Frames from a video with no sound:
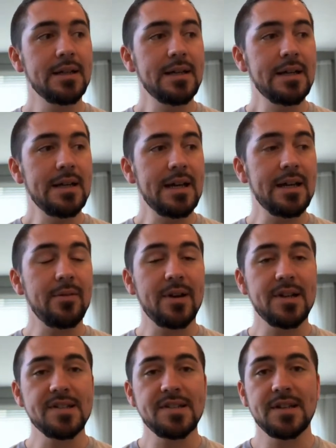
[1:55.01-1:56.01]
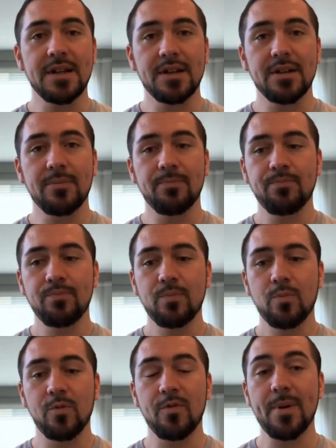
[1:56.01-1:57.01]
Anyways,
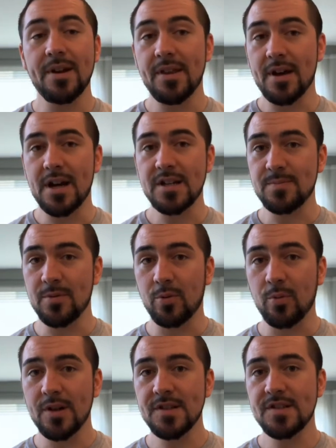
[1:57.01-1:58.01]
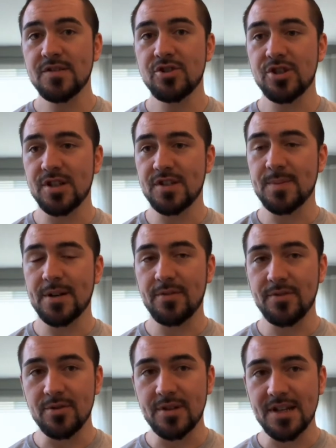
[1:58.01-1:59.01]
we've been to the hospital once. She spent a
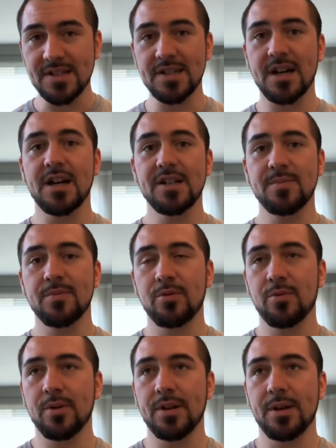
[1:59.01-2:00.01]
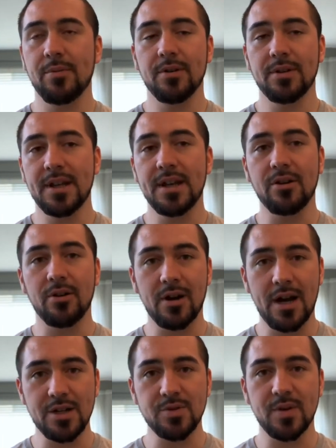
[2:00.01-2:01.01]
few days in the hospital where they were getting her
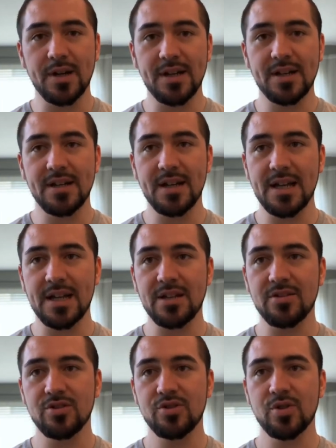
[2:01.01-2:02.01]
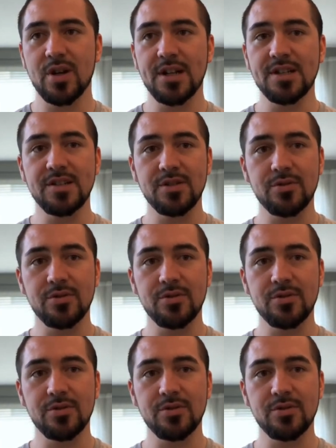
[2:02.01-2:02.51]
hydrated and trying to